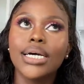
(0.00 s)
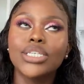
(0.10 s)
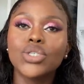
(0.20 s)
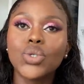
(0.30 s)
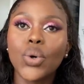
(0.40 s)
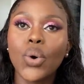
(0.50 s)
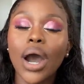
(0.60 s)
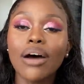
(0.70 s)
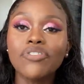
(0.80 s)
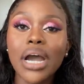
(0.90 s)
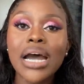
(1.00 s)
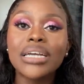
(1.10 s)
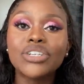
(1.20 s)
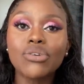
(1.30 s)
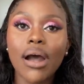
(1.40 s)
so after I
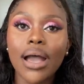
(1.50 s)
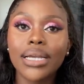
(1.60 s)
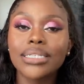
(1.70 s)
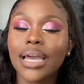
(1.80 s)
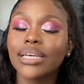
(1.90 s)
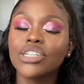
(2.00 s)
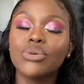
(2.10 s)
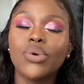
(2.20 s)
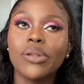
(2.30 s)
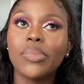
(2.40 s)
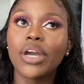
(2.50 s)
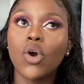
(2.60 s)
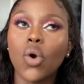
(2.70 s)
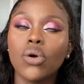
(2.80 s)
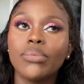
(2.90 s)
had cried, I actually went back
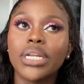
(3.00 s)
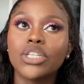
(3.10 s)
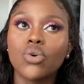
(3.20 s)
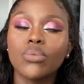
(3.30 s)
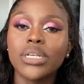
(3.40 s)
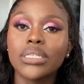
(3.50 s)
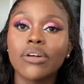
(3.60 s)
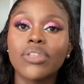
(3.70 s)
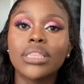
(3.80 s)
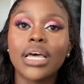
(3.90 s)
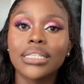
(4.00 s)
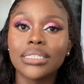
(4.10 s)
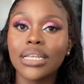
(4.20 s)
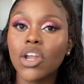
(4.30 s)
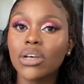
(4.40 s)
home and I told myself that that's
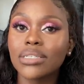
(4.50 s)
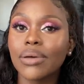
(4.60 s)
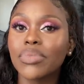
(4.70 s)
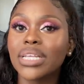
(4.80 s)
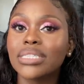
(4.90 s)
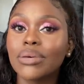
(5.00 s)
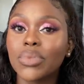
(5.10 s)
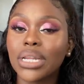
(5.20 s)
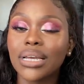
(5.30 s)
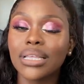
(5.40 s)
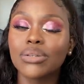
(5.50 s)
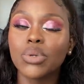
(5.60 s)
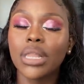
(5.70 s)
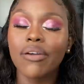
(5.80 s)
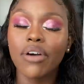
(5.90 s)
the last time that something like that
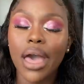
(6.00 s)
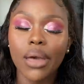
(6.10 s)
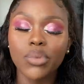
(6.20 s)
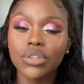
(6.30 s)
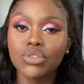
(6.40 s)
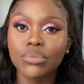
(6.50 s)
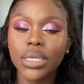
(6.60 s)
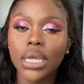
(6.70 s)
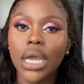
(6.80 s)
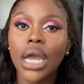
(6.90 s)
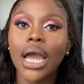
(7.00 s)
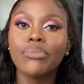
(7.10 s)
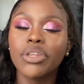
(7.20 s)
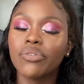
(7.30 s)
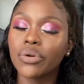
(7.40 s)
will ever happen to me.
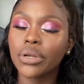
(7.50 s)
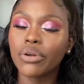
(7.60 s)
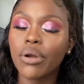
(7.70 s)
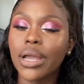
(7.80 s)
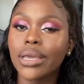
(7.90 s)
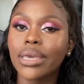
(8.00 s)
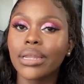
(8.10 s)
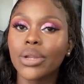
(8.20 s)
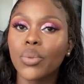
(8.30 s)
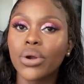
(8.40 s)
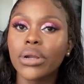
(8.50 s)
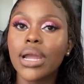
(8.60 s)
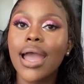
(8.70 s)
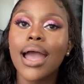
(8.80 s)
I'm never gonna cry again at work.